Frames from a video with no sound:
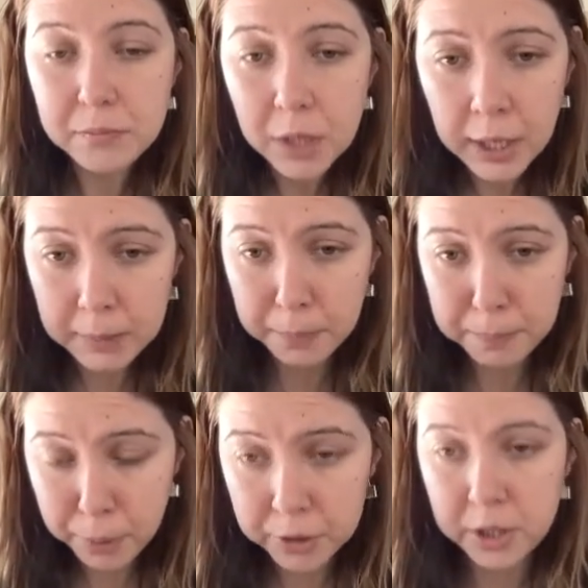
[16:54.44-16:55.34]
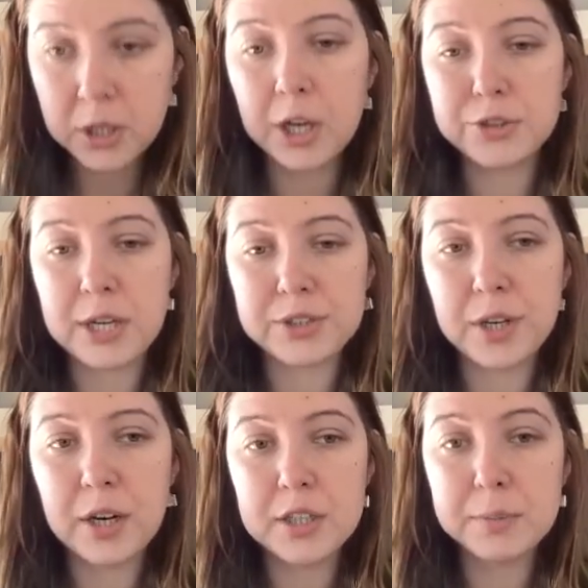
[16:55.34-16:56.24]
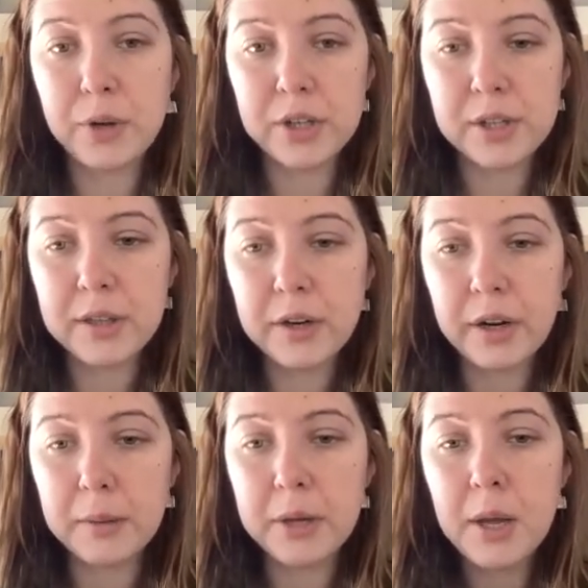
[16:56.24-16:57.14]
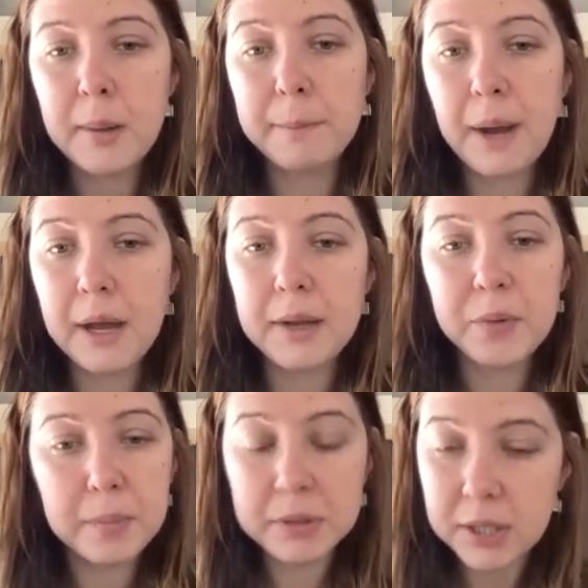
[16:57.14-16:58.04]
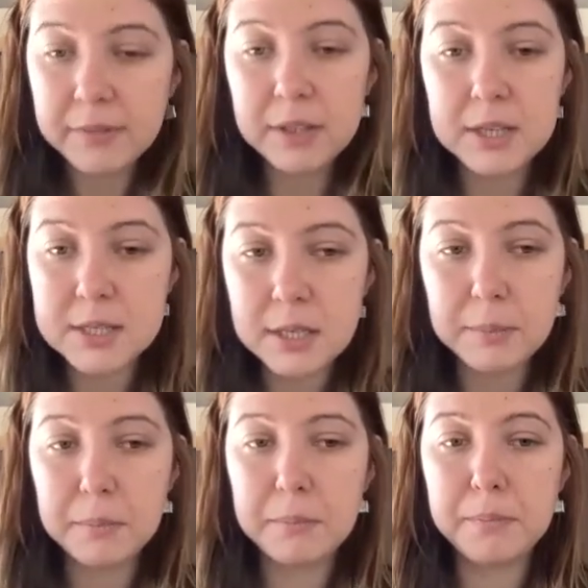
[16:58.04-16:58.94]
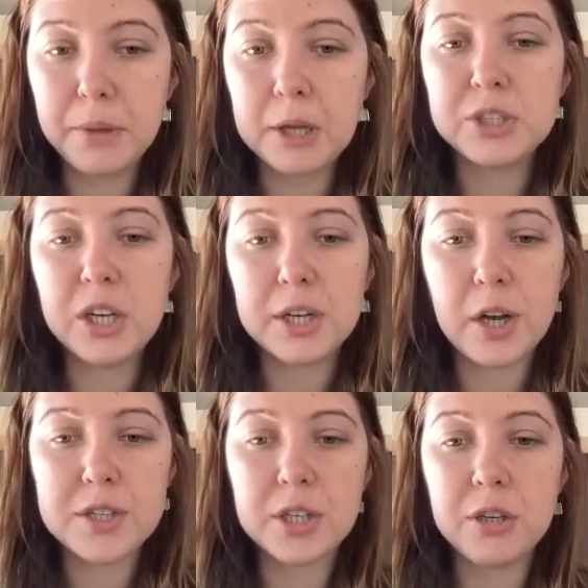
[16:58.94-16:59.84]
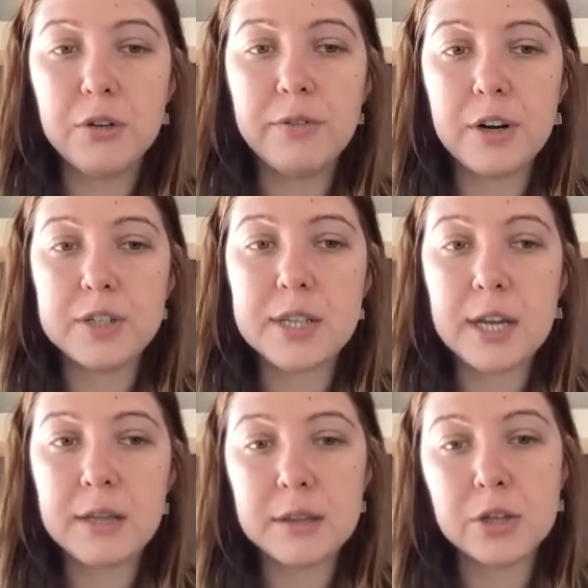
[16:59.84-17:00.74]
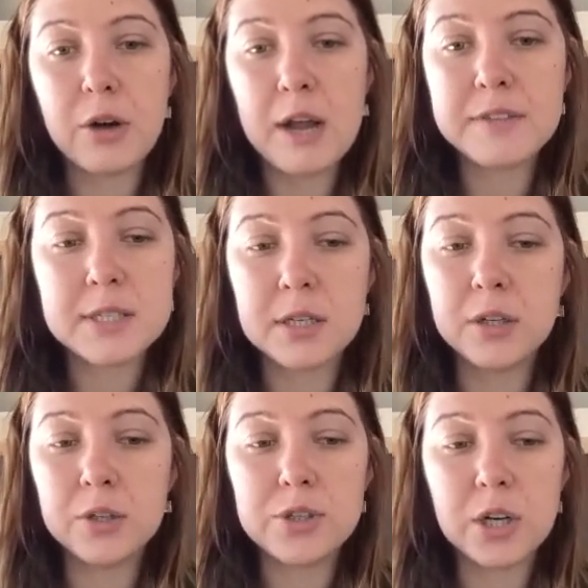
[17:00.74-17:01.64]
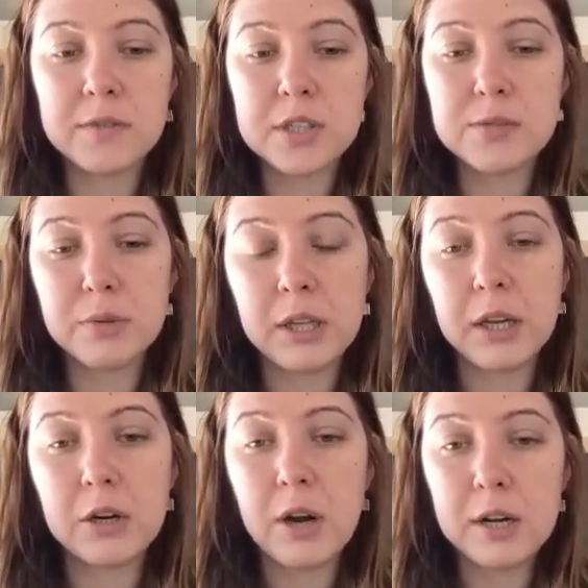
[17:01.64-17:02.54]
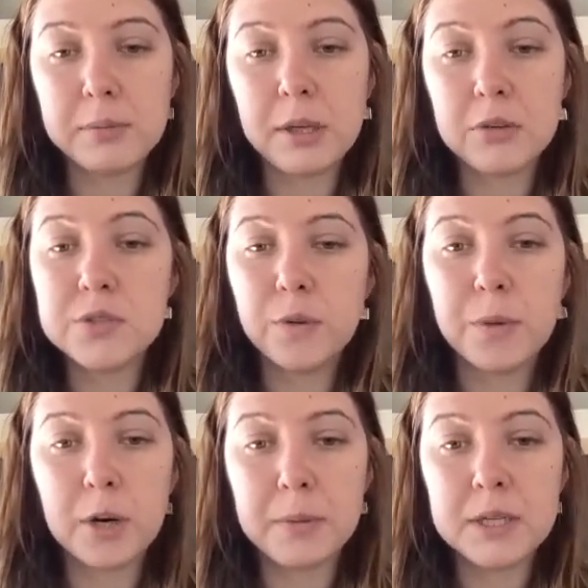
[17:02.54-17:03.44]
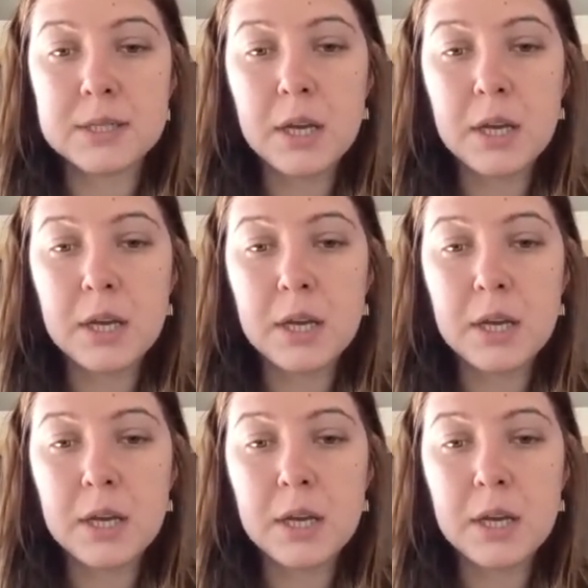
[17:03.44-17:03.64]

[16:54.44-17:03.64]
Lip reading: and protocol contracts are deployed in Ethereum, but we believe in this blockchain agnostic universe and that the Graph still serves this really incredibly useful purpose